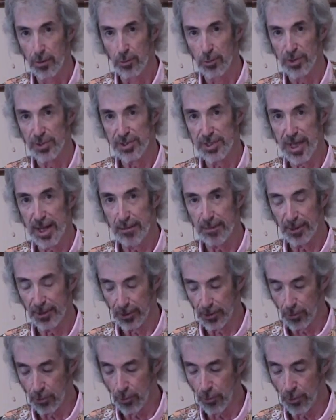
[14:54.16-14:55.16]
We stop at
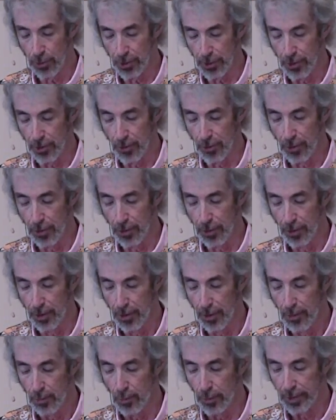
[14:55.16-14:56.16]
the courtyard
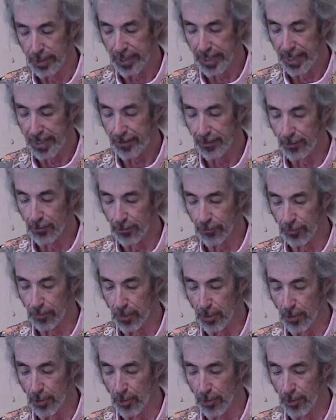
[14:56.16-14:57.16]
where candles
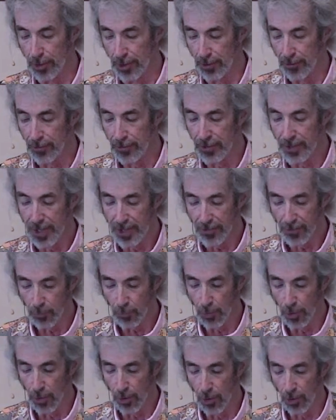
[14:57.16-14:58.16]
burn near the death
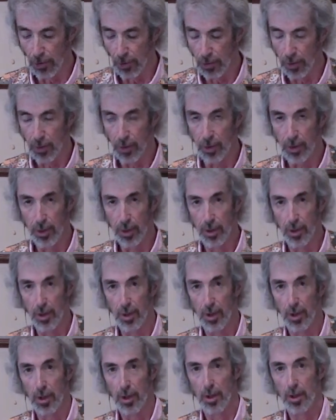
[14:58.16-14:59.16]
wall.
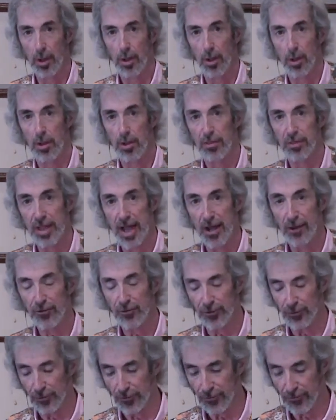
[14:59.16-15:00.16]

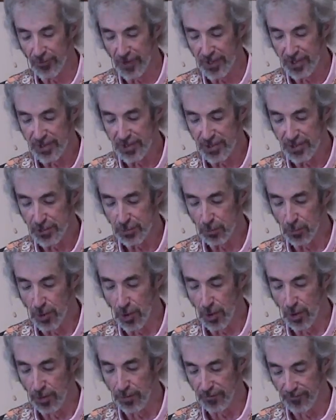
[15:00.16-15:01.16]
Thousands faced this
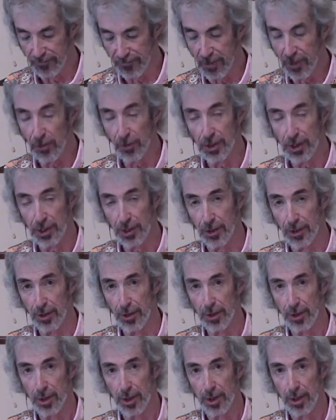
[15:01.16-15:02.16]
wall and fell here